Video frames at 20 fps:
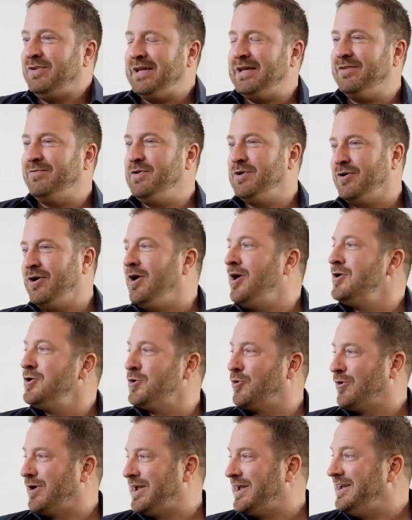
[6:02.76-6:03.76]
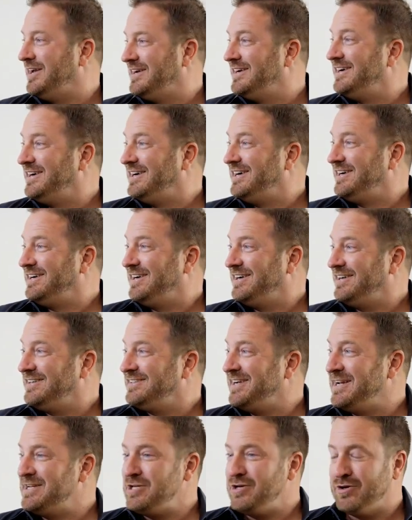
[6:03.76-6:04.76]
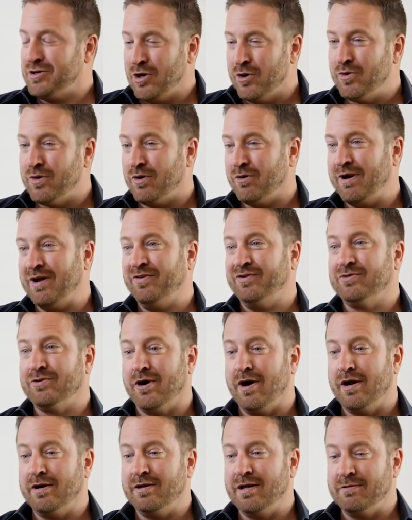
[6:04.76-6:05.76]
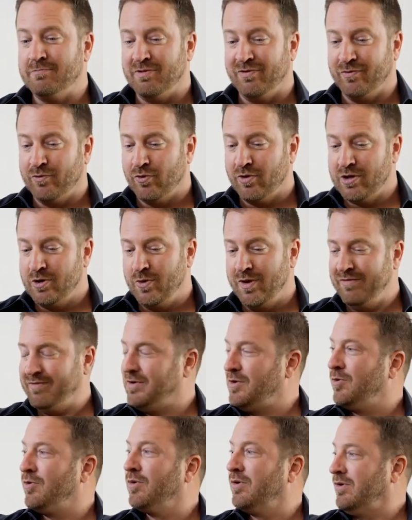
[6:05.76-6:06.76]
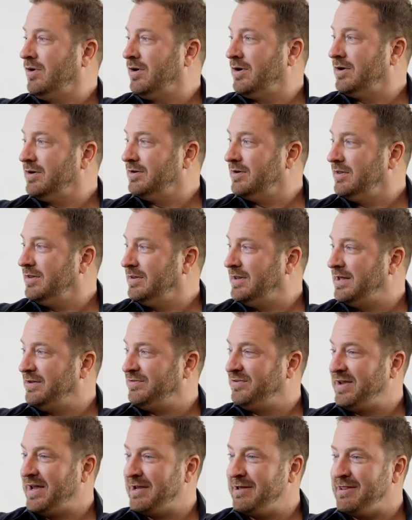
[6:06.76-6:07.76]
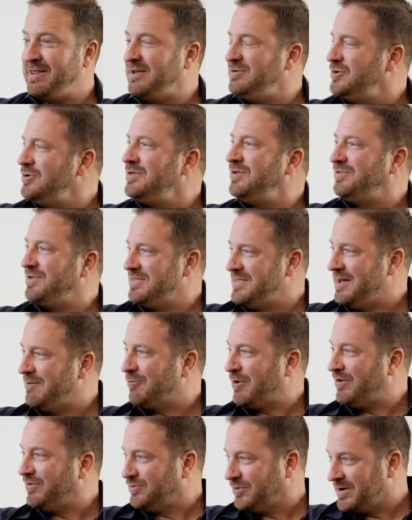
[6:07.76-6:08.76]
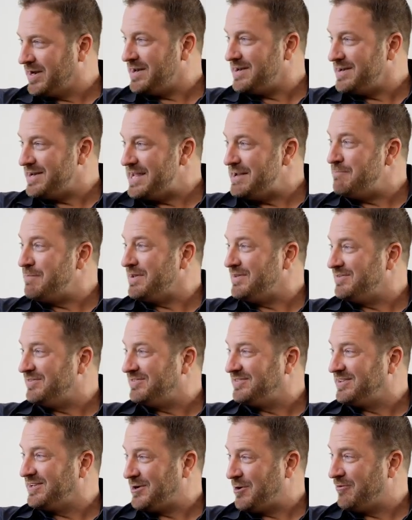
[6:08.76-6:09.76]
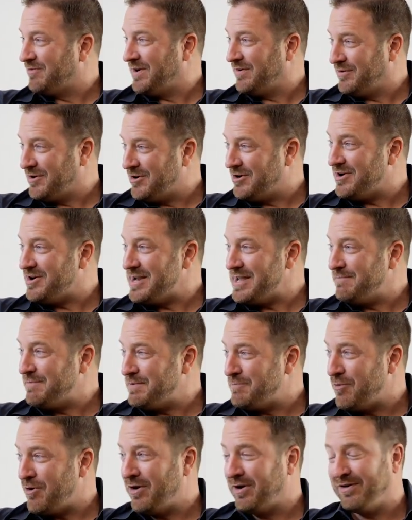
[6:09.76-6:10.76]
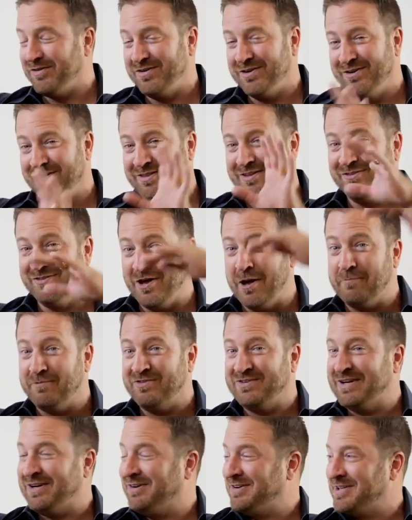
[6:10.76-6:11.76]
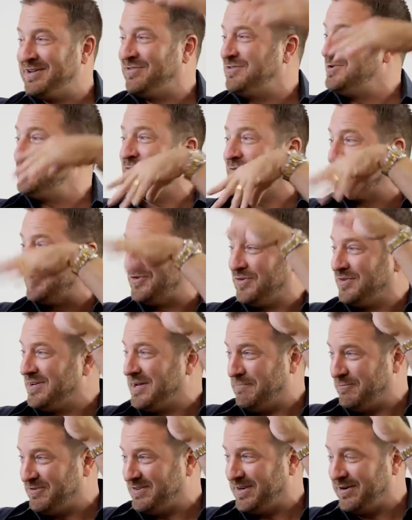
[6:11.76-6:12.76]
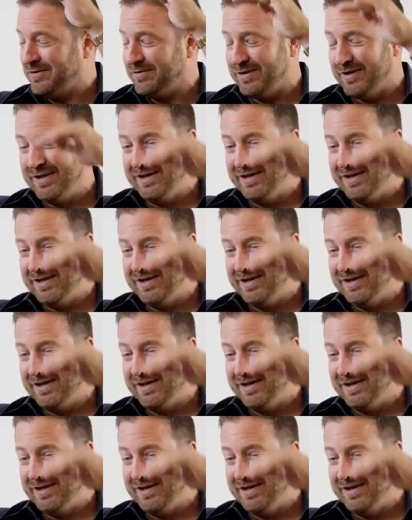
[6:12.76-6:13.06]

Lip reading: like if you're hungry and you go to a restaurant and before you even order, they say, and they do this at that restaurant in Neiman's. If you ever go to Neiman Marcus, you go there's upstairs. I think it's universally upstairs.